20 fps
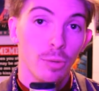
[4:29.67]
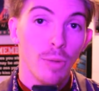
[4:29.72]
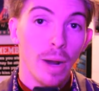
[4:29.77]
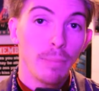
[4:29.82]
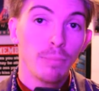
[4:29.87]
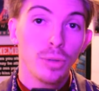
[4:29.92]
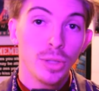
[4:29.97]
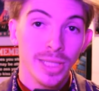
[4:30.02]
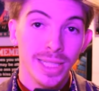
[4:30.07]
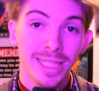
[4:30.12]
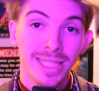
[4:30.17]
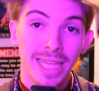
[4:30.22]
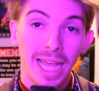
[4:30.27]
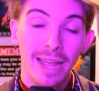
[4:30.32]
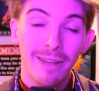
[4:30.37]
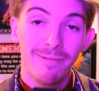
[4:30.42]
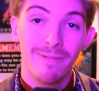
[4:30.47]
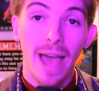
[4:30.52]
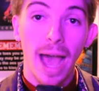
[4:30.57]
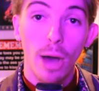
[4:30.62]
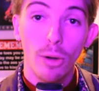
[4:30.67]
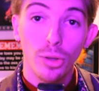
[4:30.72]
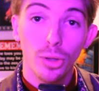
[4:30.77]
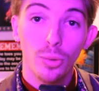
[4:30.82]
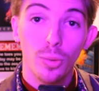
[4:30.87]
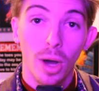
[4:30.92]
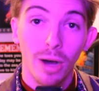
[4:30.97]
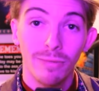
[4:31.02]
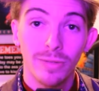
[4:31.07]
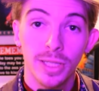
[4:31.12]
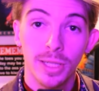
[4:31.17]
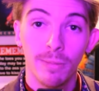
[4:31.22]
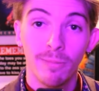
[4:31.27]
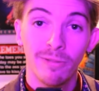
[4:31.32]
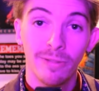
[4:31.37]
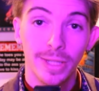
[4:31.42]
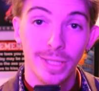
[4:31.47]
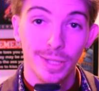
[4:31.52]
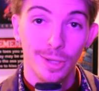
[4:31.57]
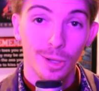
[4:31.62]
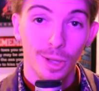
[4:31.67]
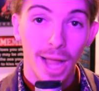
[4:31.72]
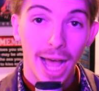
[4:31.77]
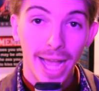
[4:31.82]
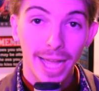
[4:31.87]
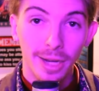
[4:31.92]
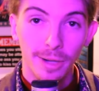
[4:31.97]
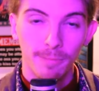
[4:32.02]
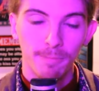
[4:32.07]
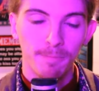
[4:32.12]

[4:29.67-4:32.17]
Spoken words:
It represents a value of some physical item.